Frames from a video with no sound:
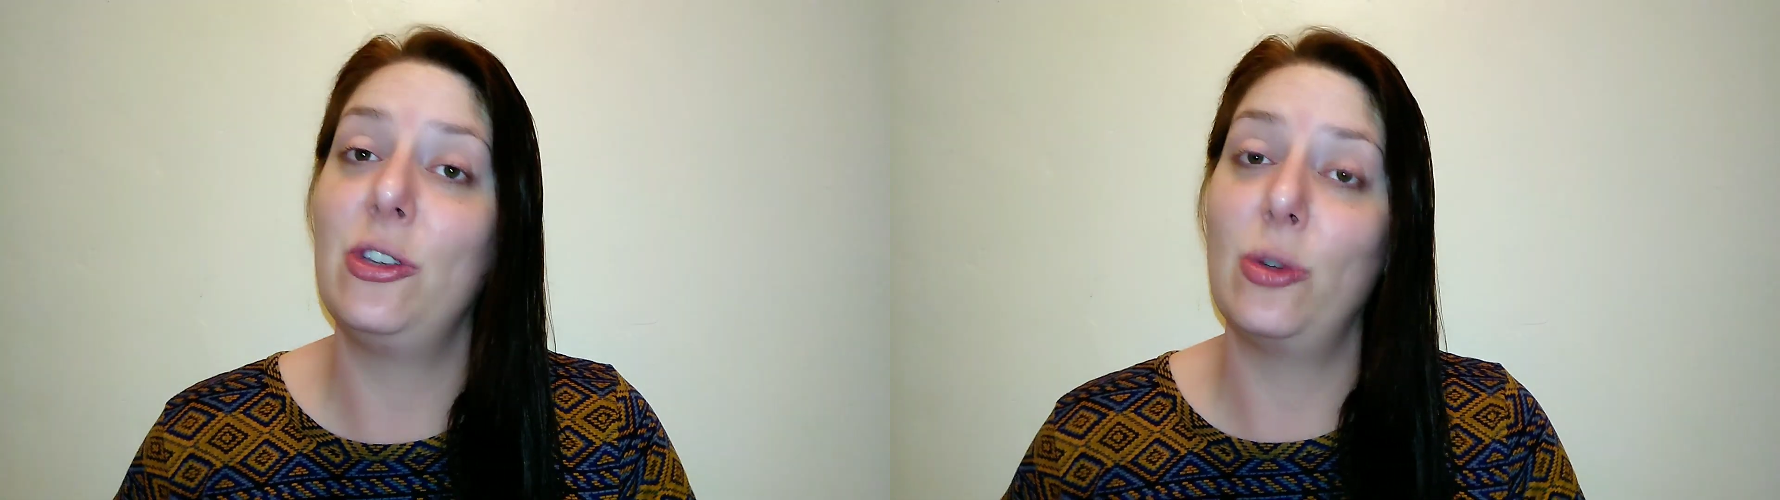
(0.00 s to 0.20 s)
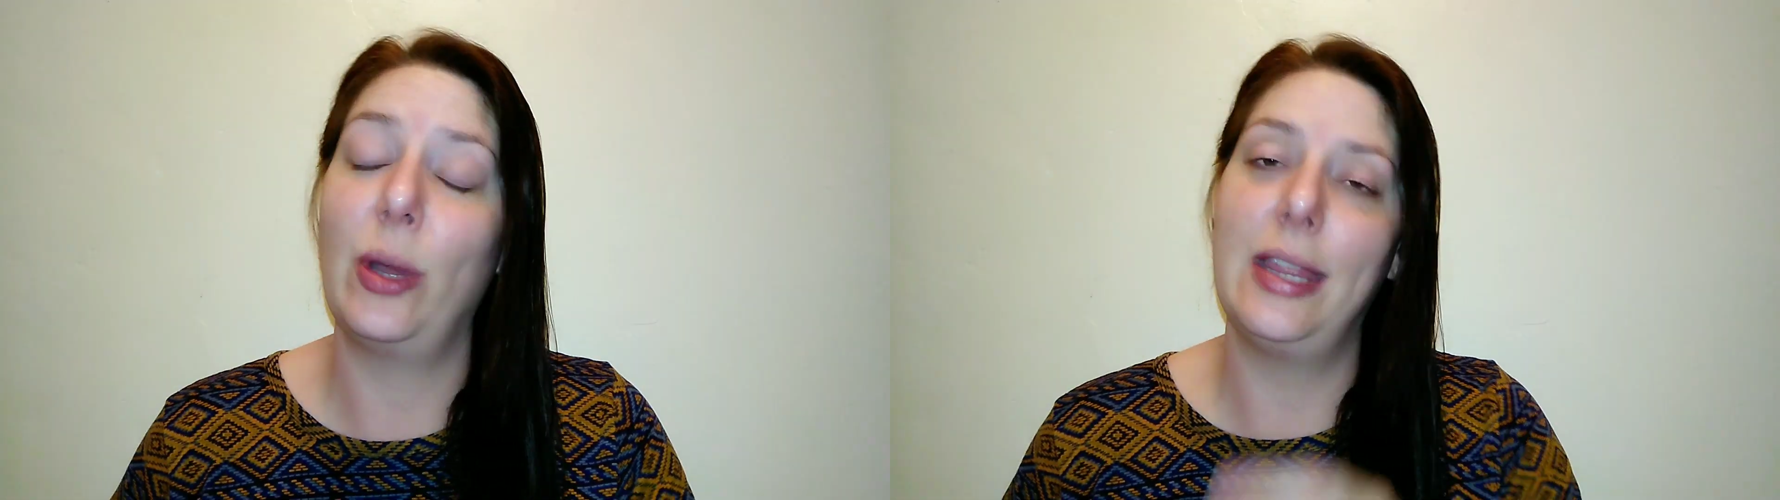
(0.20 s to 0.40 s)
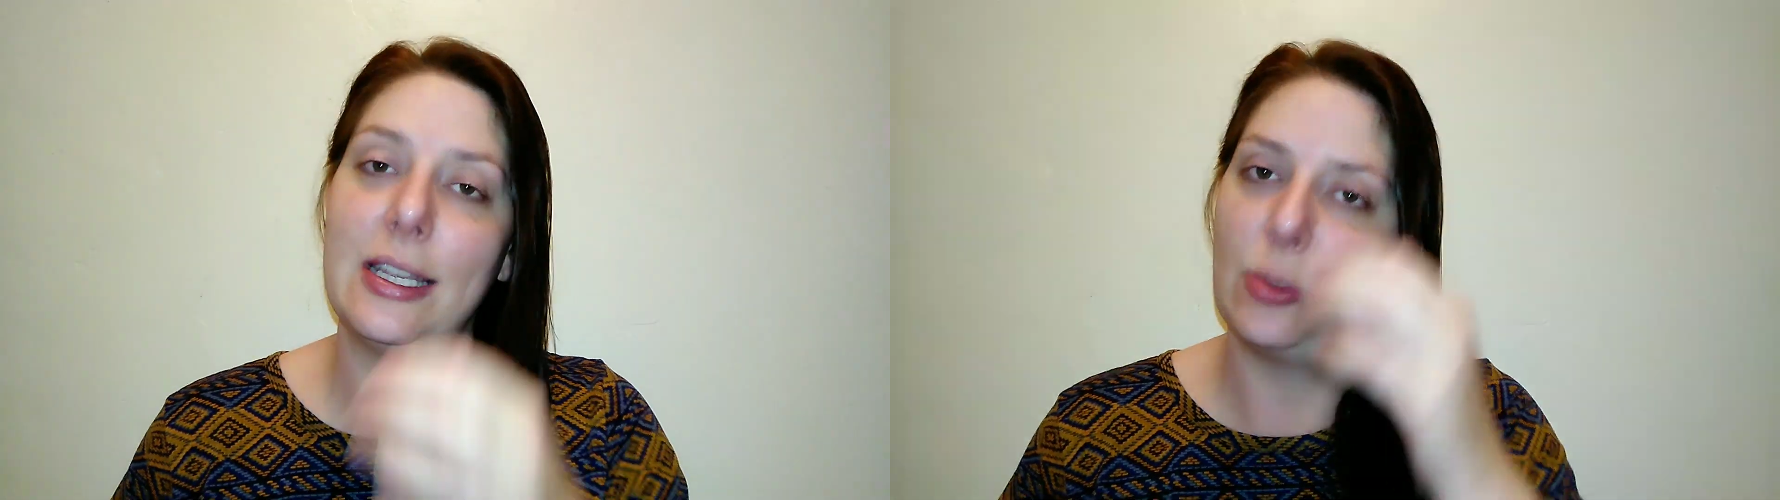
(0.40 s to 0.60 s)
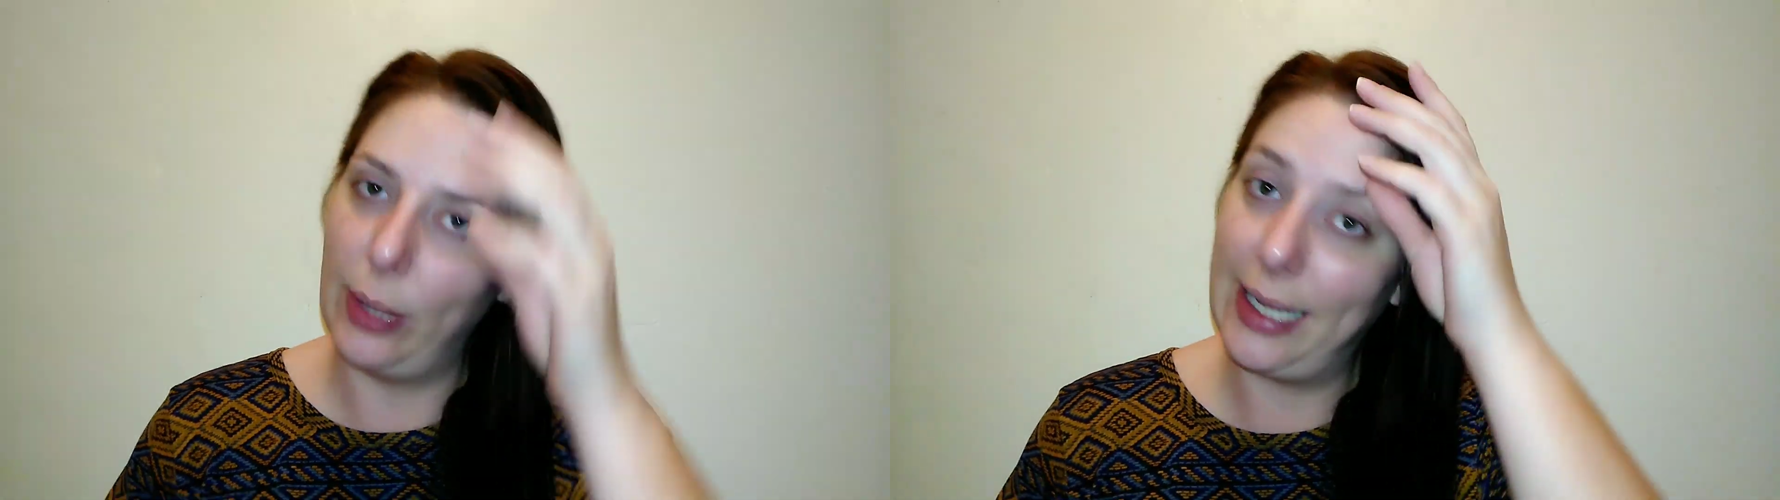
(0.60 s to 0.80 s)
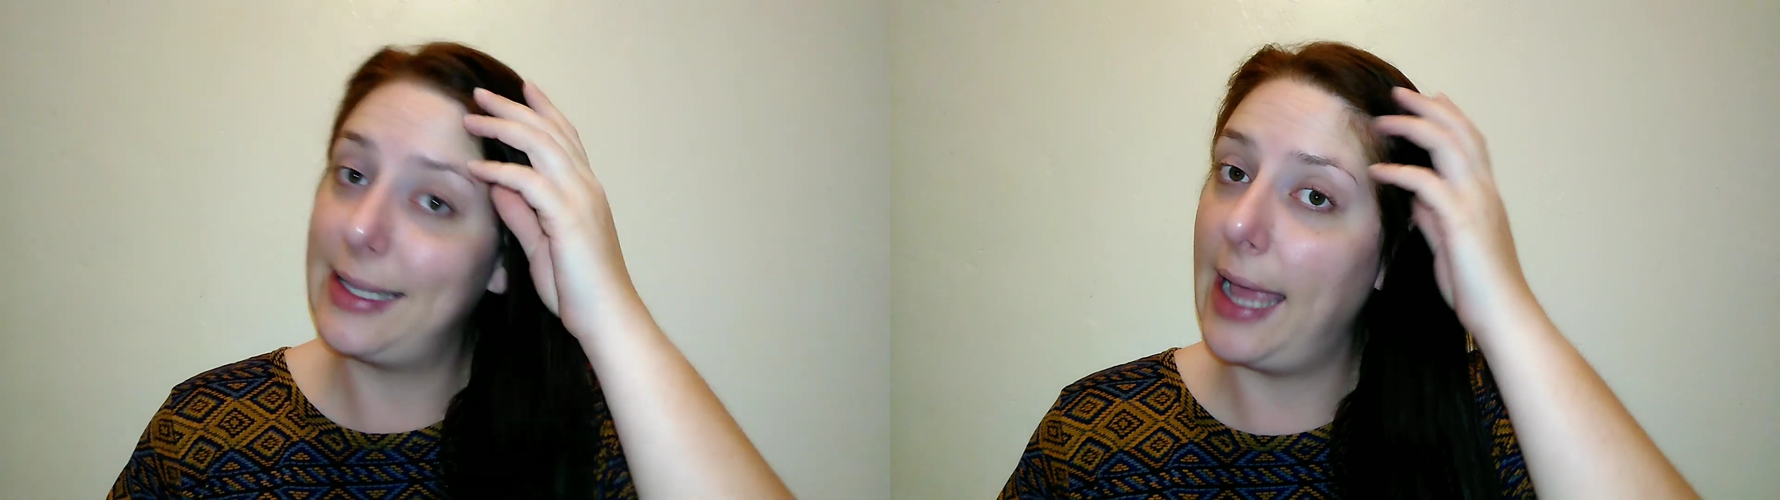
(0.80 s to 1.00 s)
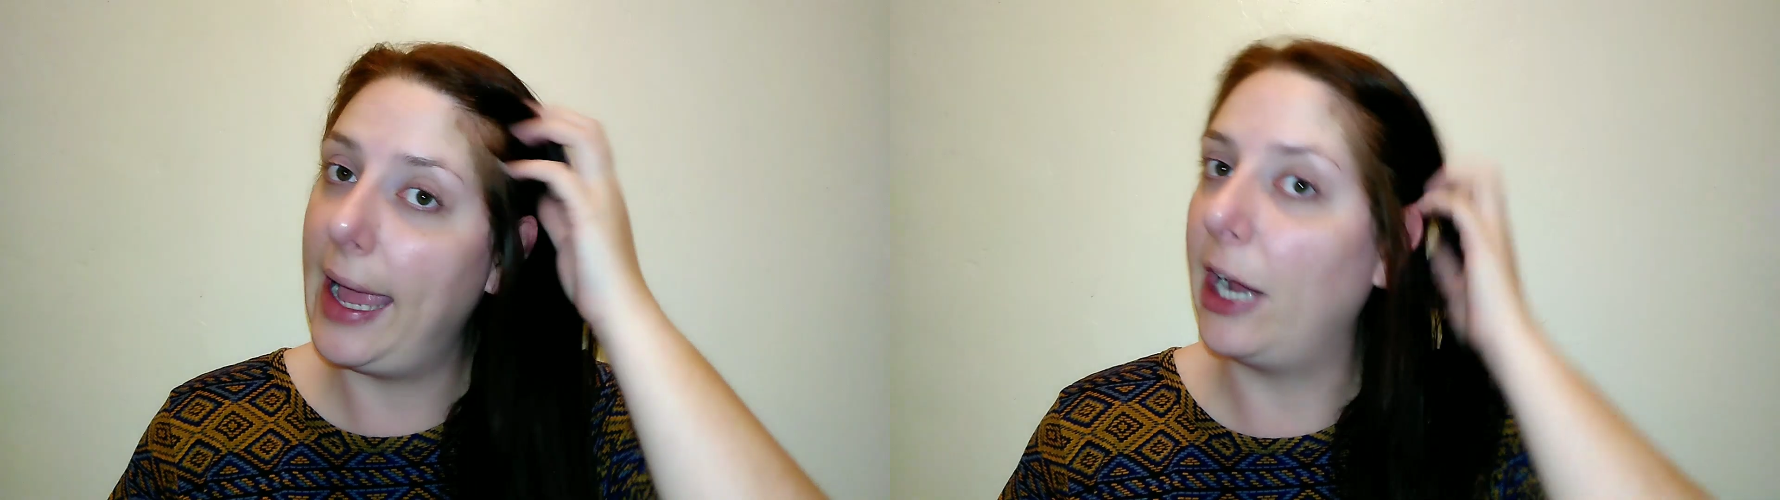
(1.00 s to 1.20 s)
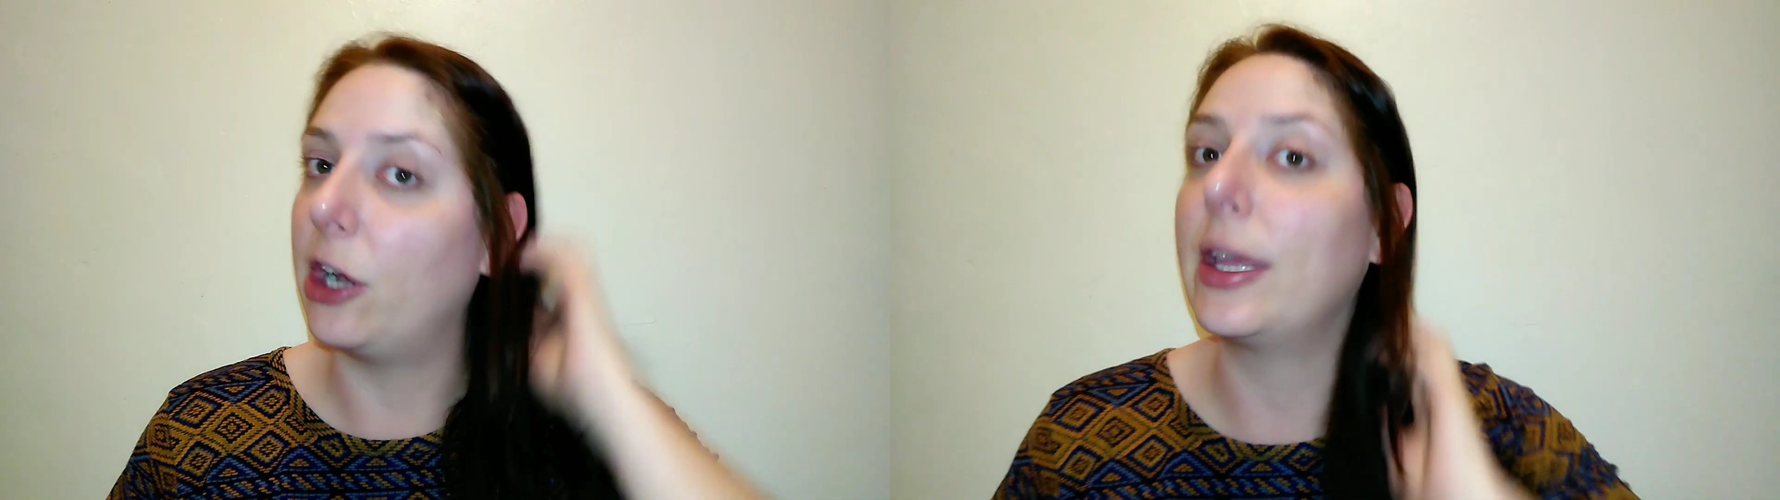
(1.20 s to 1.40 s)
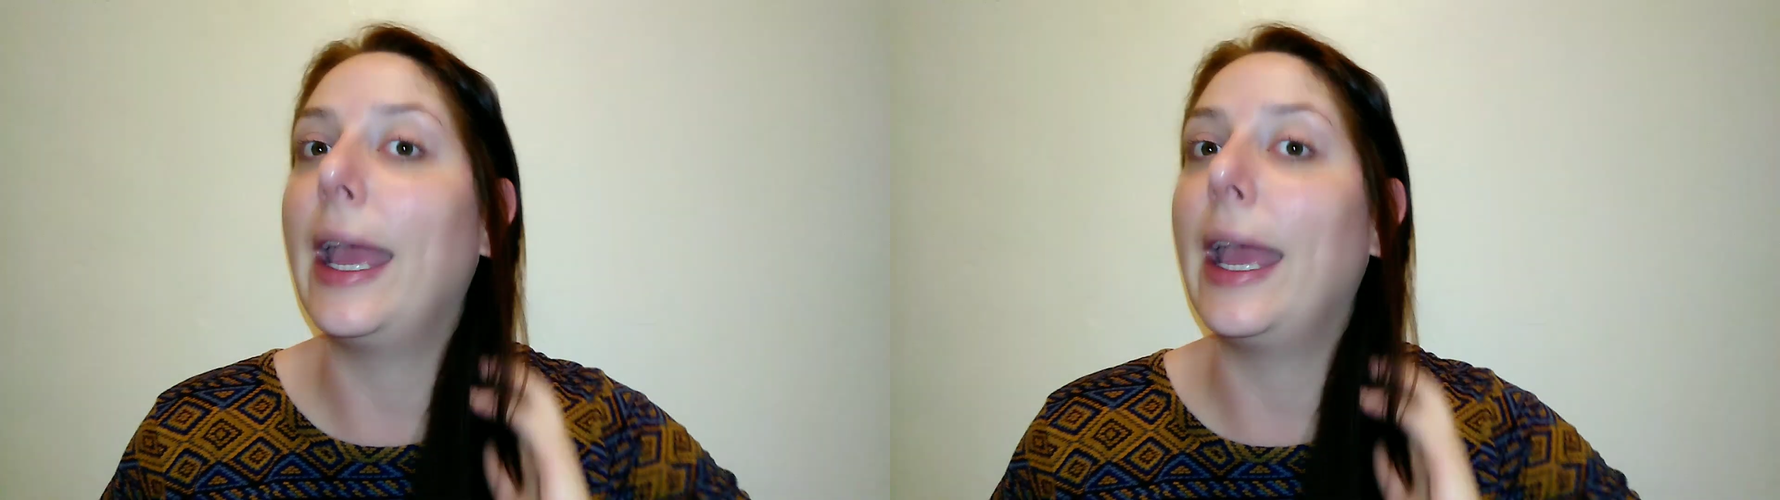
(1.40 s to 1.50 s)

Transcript: enjoy this week's hair